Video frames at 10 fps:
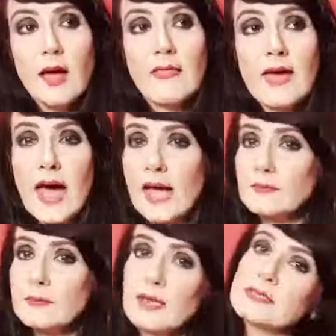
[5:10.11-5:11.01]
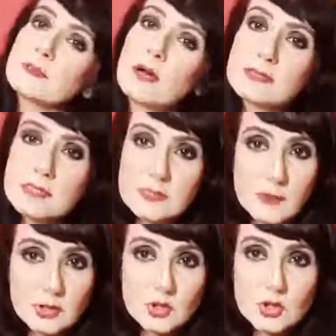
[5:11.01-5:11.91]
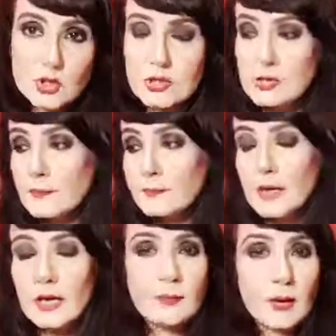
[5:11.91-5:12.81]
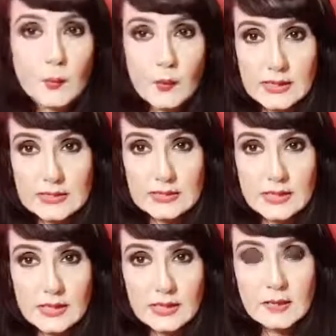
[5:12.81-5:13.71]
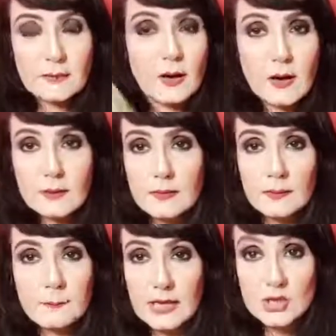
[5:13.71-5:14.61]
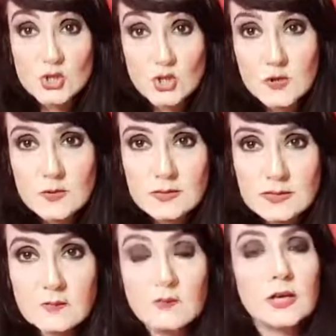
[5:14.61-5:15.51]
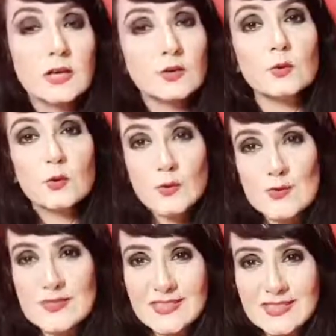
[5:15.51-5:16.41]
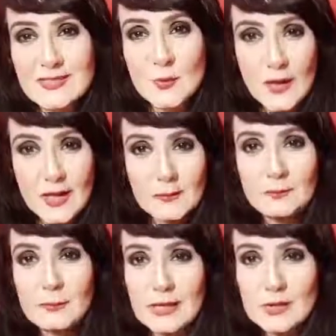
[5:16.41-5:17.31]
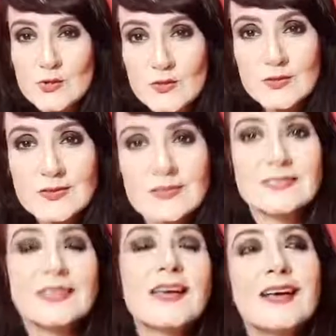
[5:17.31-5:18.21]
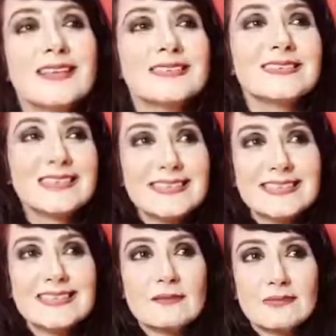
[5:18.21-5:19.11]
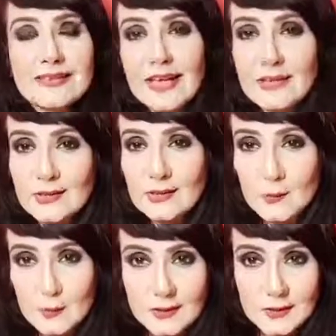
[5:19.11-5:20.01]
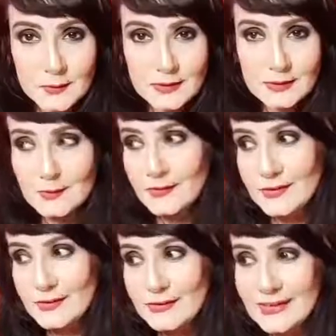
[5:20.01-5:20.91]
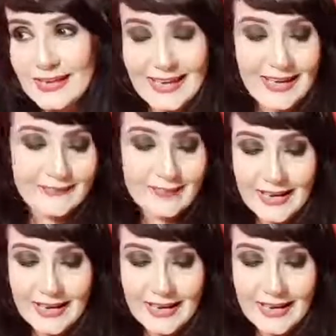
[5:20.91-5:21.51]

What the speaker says: And the Hanged Man is about suspension, about waiting, about patience, and Virgo knows this well, patience. So this is something that you can work with over here, okay?